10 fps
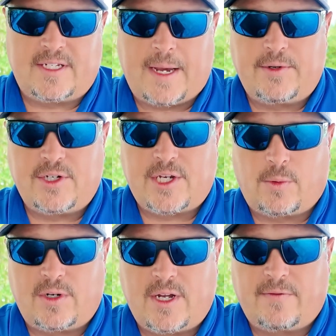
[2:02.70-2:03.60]
the damages that
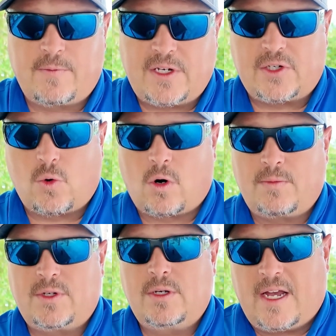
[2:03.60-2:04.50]
were done from these
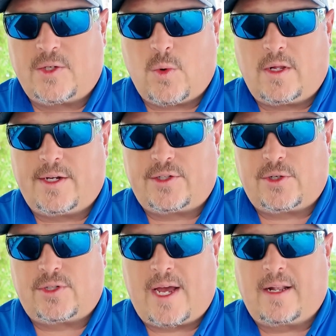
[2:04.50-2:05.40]
storms, as well as
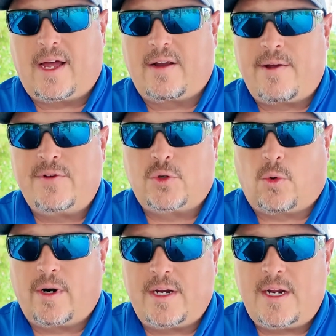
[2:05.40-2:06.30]
there's not a lot of
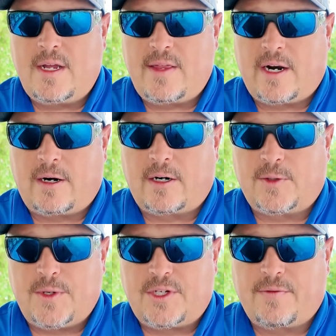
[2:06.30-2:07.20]
inventory that are
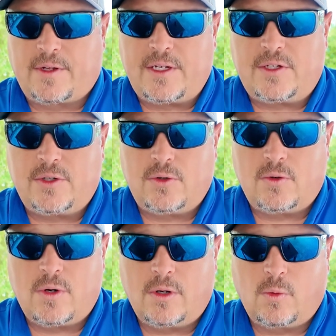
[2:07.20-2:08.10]
specifically
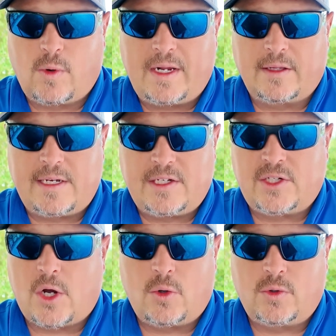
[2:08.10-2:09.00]
to weekly
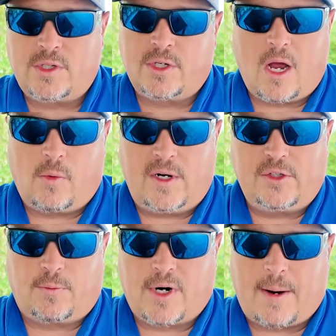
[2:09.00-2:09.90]
zoned
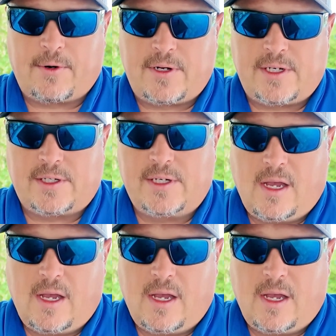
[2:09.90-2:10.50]
rental properties.